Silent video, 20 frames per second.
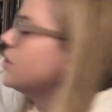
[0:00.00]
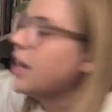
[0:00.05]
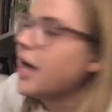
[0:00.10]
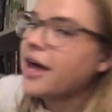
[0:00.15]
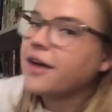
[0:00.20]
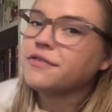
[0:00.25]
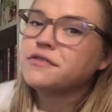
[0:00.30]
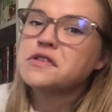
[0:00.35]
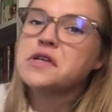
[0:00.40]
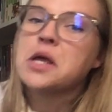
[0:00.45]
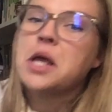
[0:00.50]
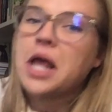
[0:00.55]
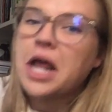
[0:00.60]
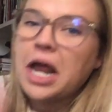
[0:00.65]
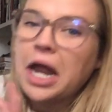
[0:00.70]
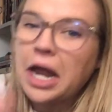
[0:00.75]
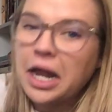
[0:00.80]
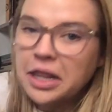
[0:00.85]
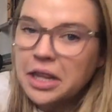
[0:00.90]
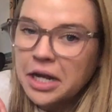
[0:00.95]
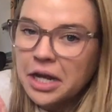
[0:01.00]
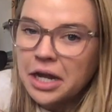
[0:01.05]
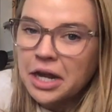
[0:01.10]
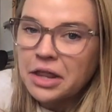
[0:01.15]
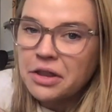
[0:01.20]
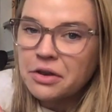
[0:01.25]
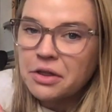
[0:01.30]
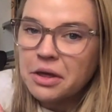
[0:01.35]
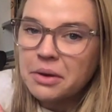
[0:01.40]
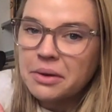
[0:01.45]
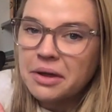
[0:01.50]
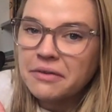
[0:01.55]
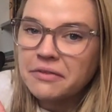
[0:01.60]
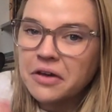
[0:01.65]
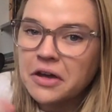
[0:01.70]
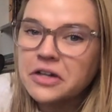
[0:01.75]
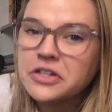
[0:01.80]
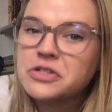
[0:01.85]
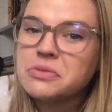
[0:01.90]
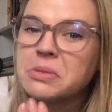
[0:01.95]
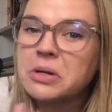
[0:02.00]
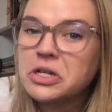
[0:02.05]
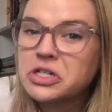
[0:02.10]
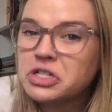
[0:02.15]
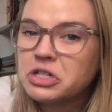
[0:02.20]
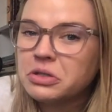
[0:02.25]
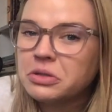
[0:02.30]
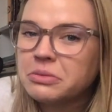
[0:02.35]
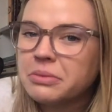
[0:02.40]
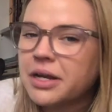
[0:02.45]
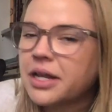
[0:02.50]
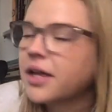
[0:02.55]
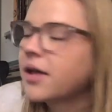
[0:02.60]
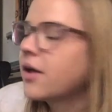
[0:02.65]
left, and then another that we haven't got to, but I'll show you in a minute,